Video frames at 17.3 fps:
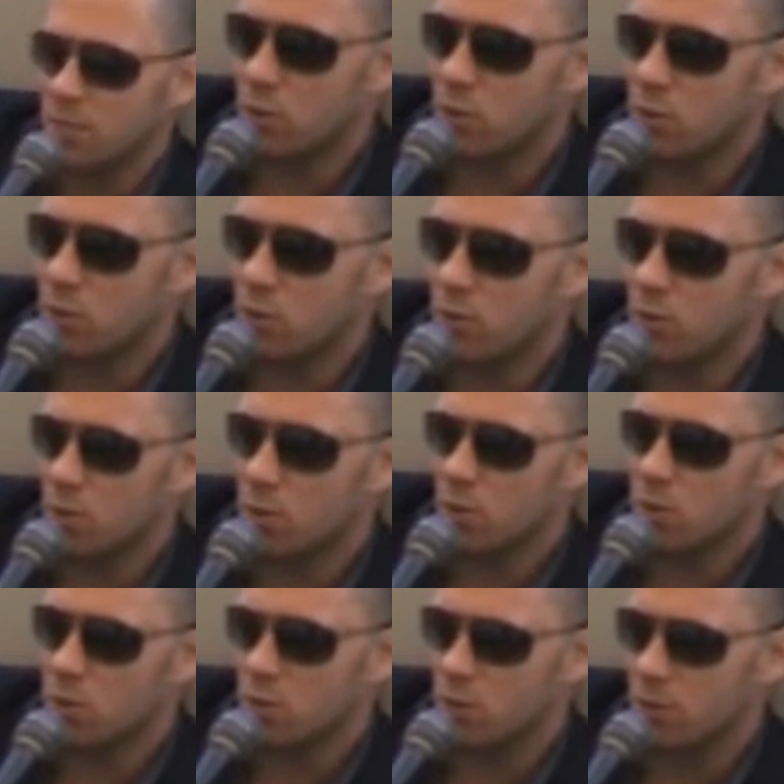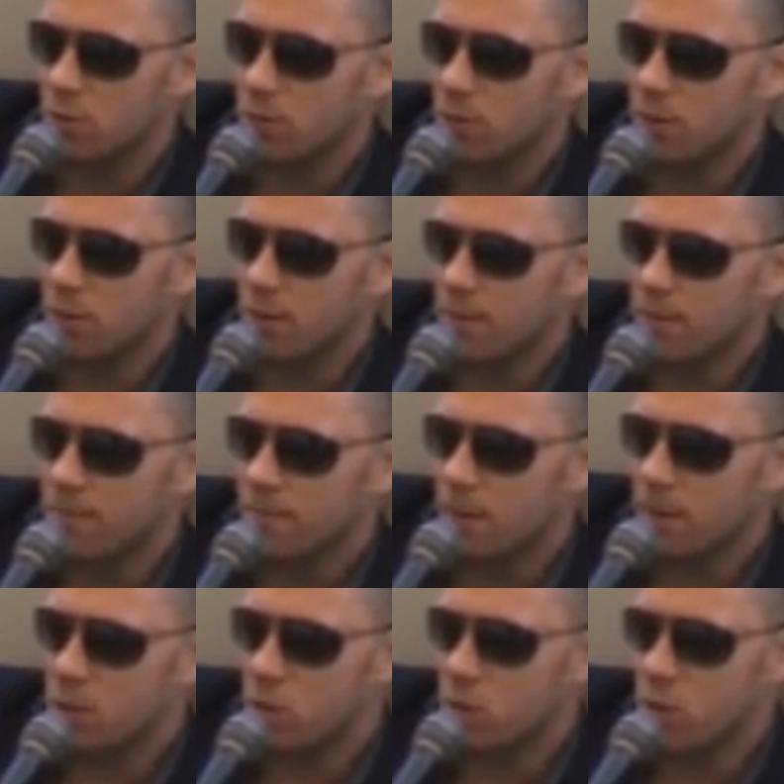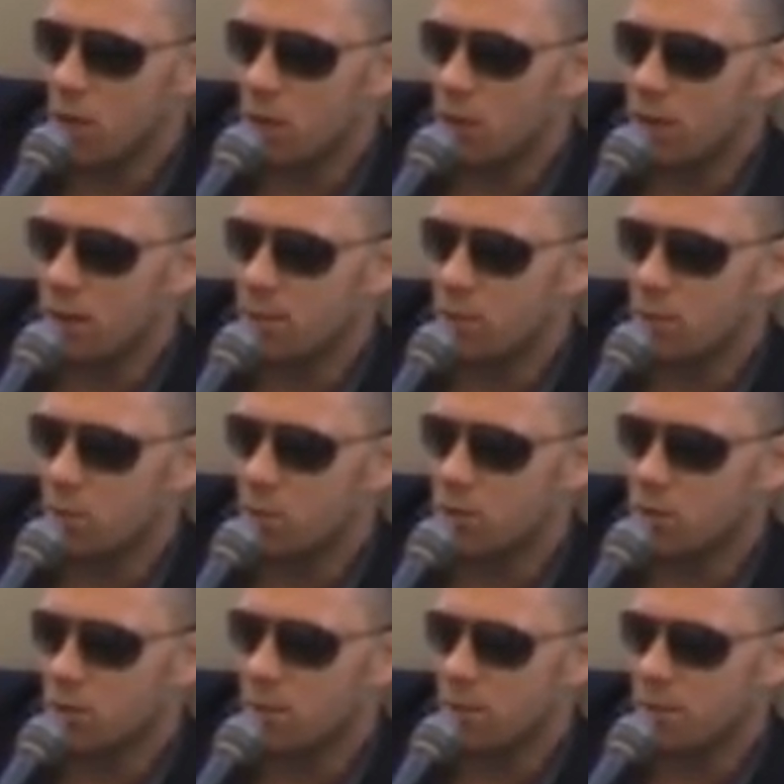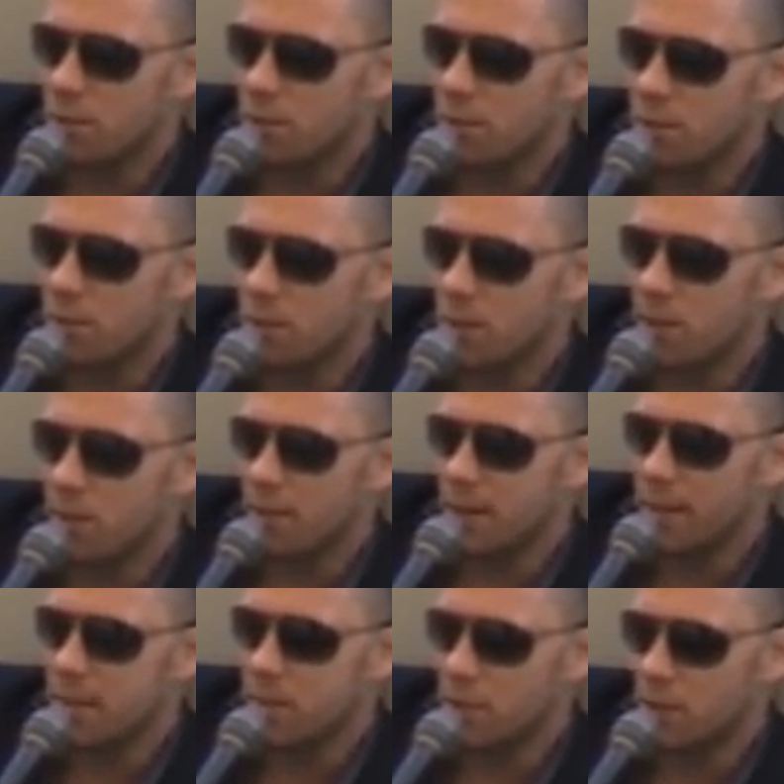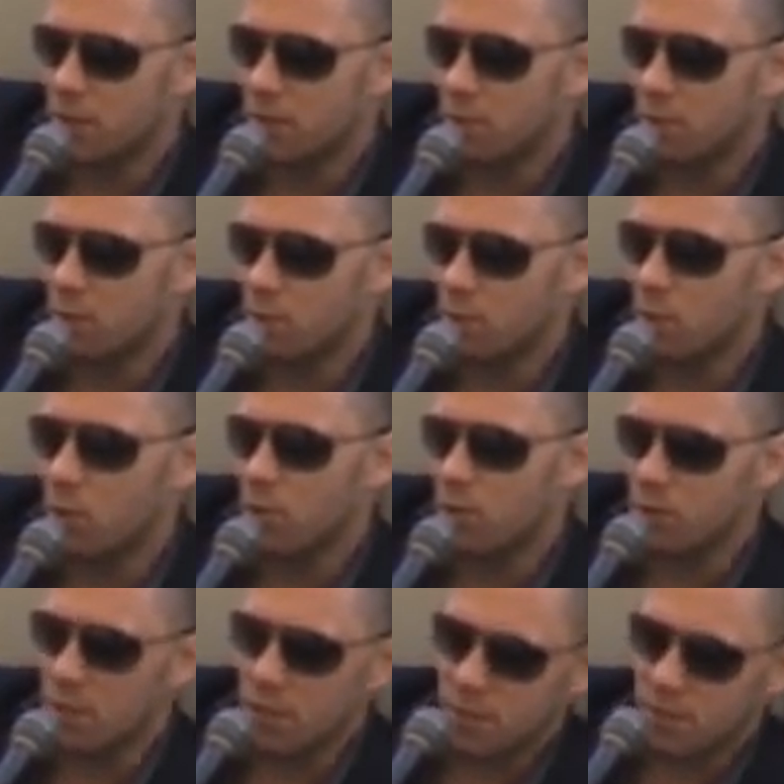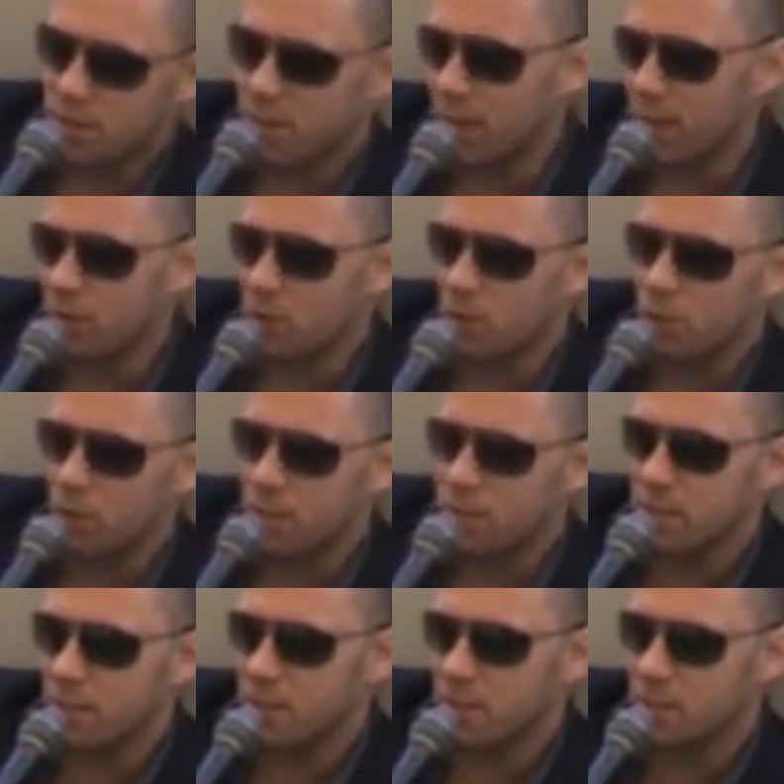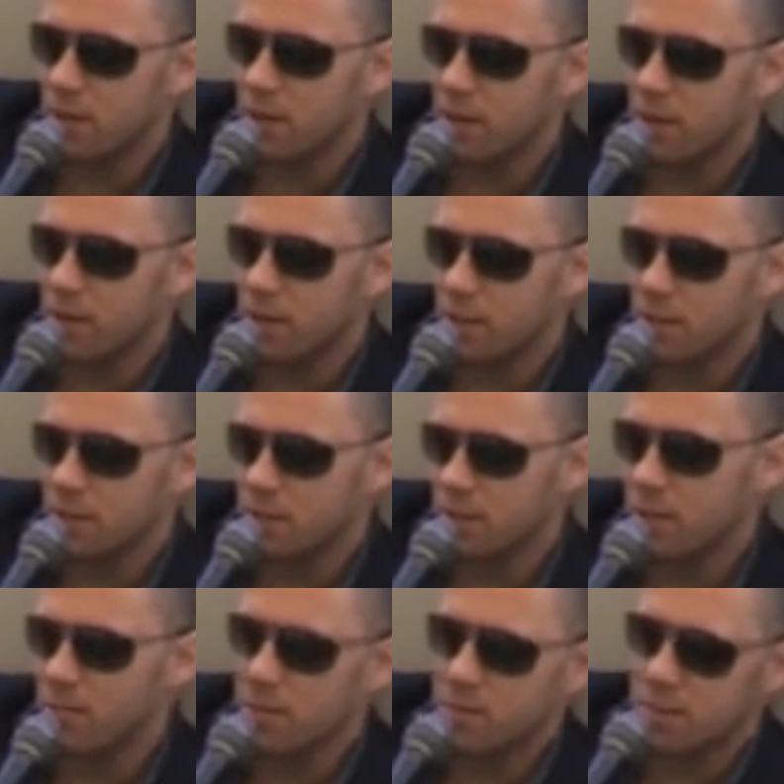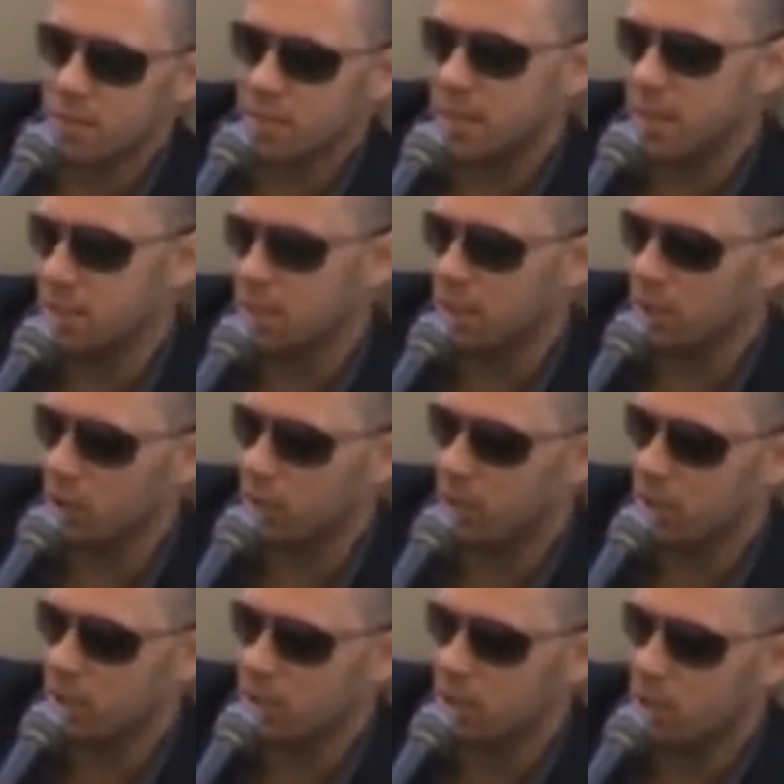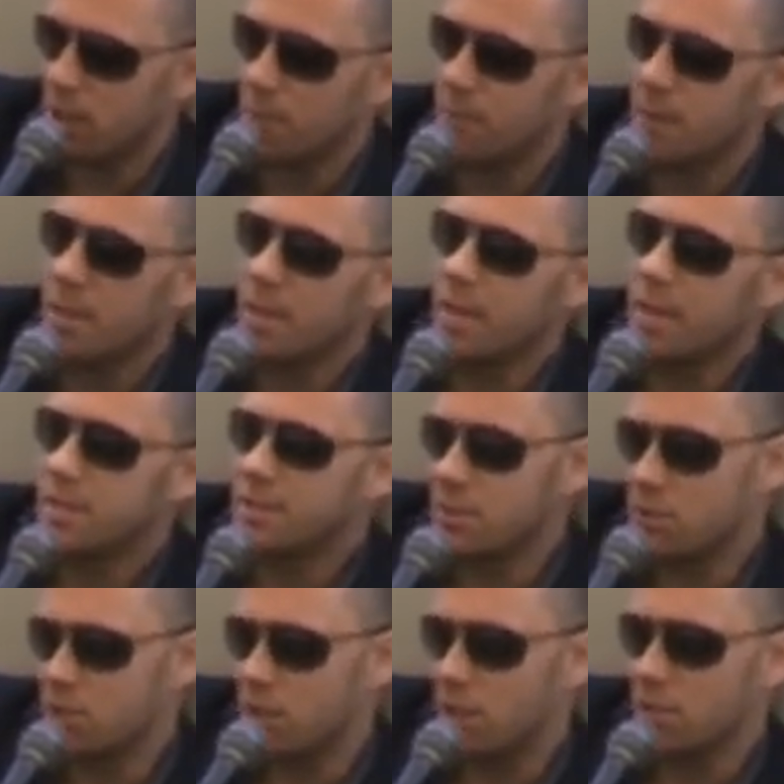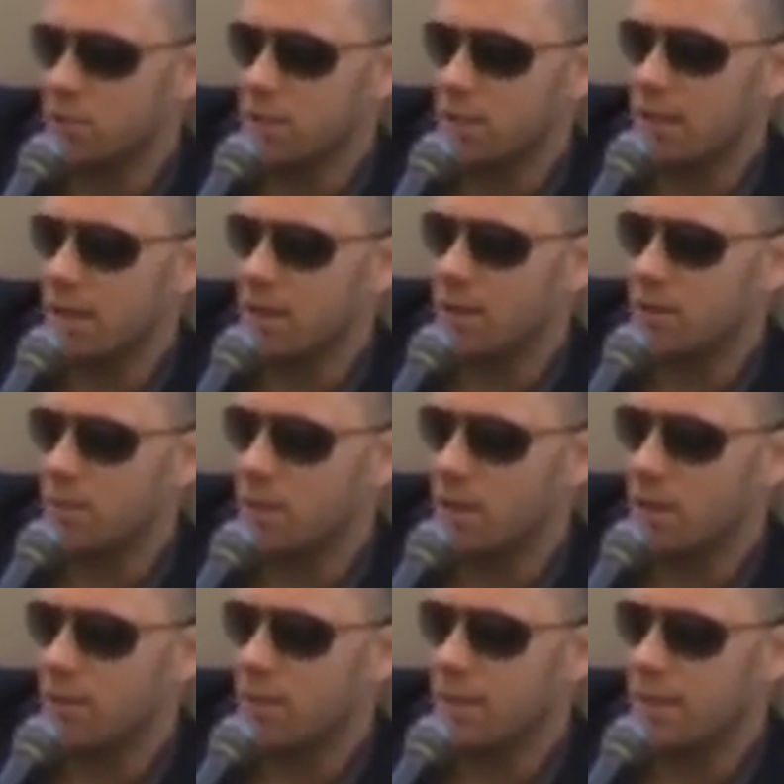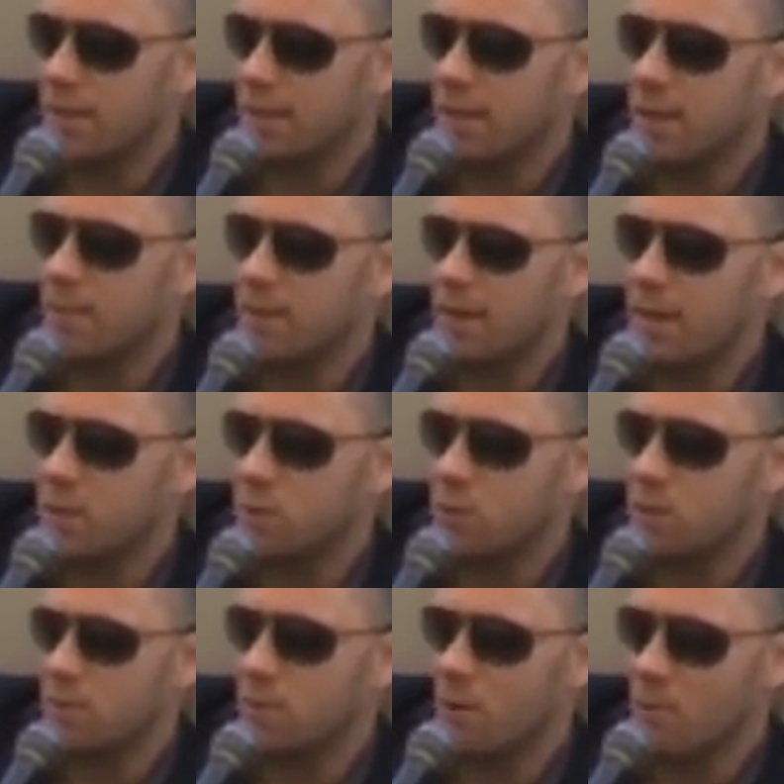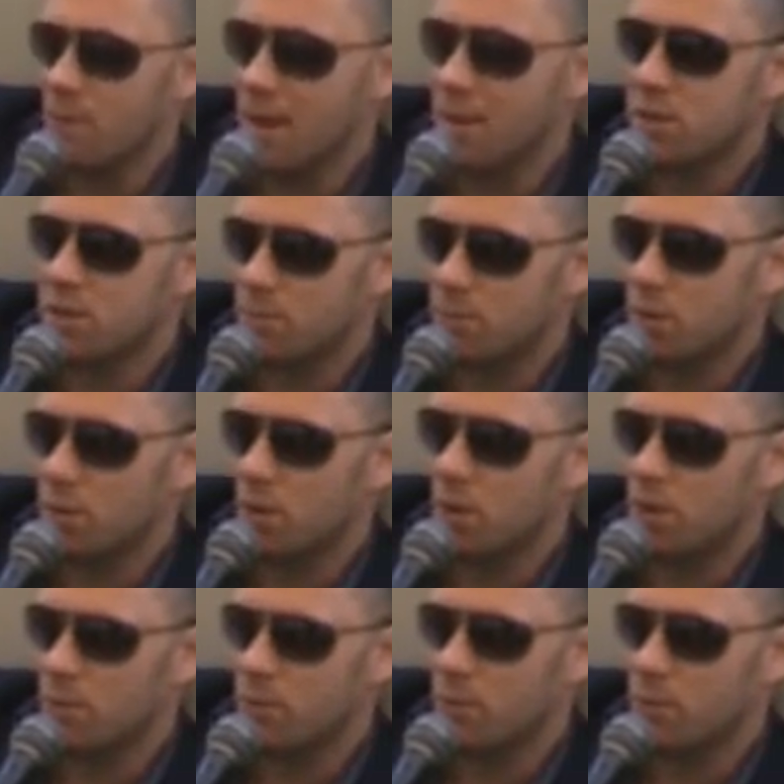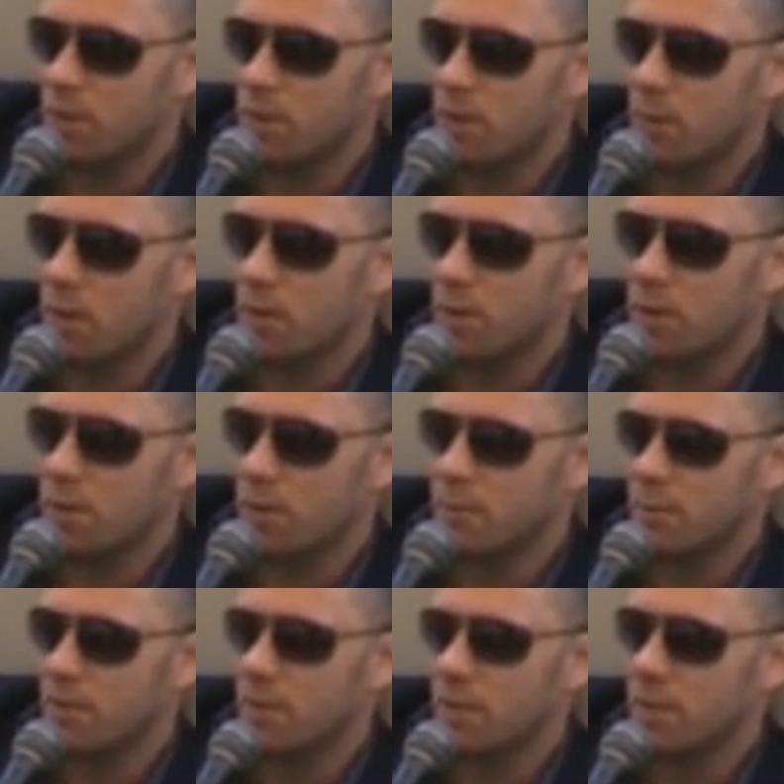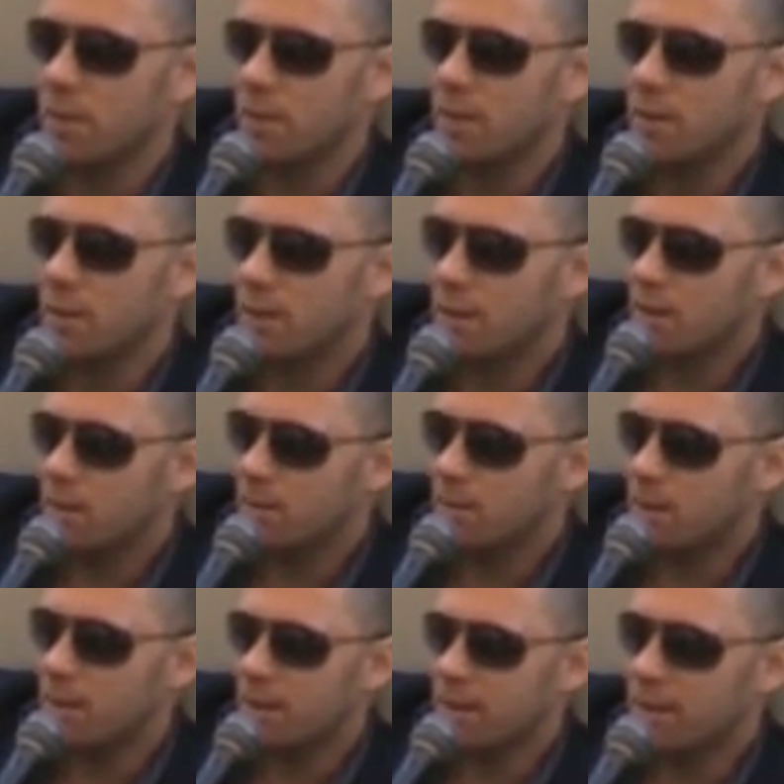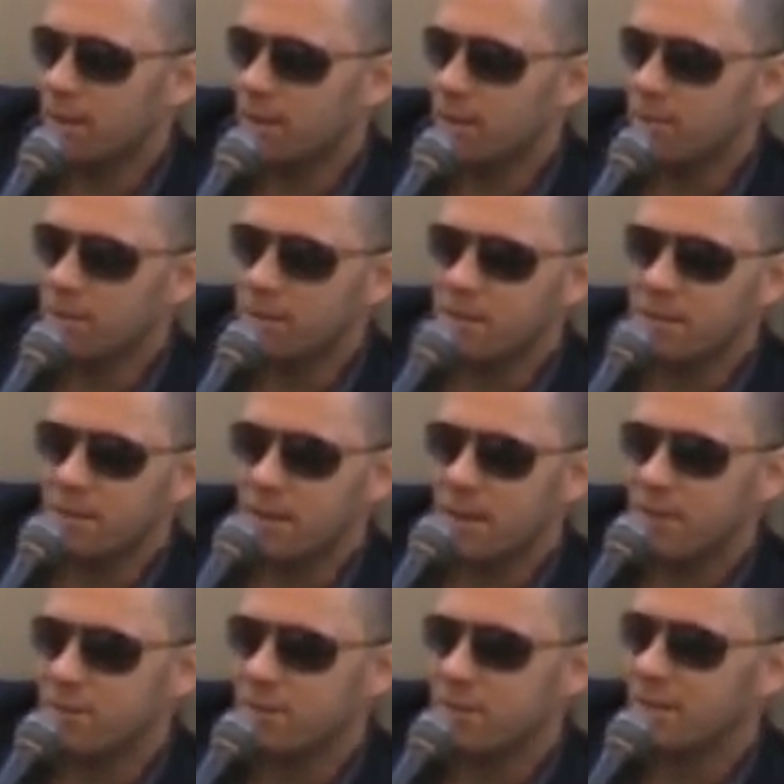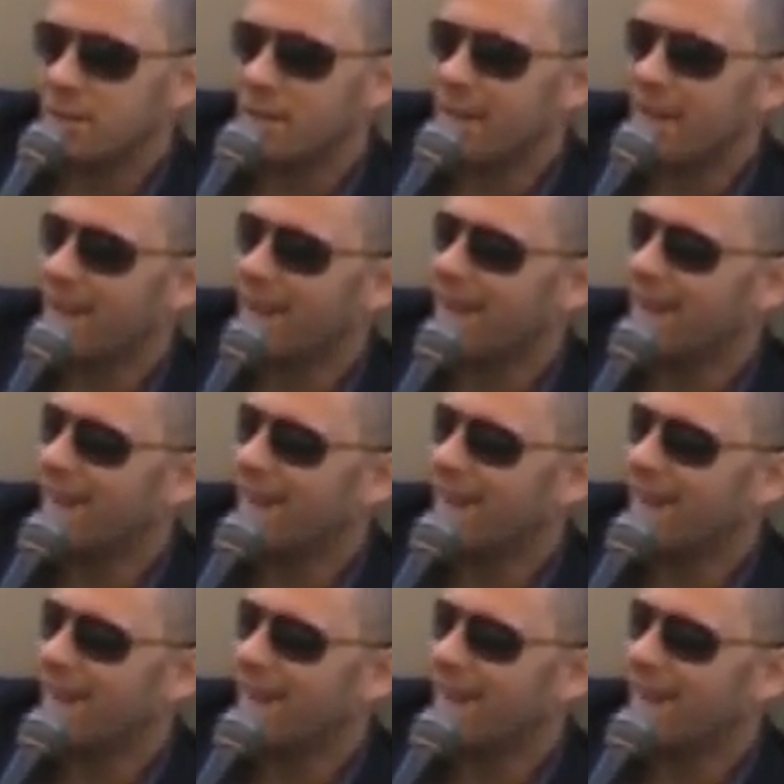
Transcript: more sort of showy, more sort of WWE based. I do more of the technical wrestling side of things, and sometimes it takes a little bit of time to gel together. But I think in that match we managed to pull it off pretty well. You know, by me being the living shit out of his leg.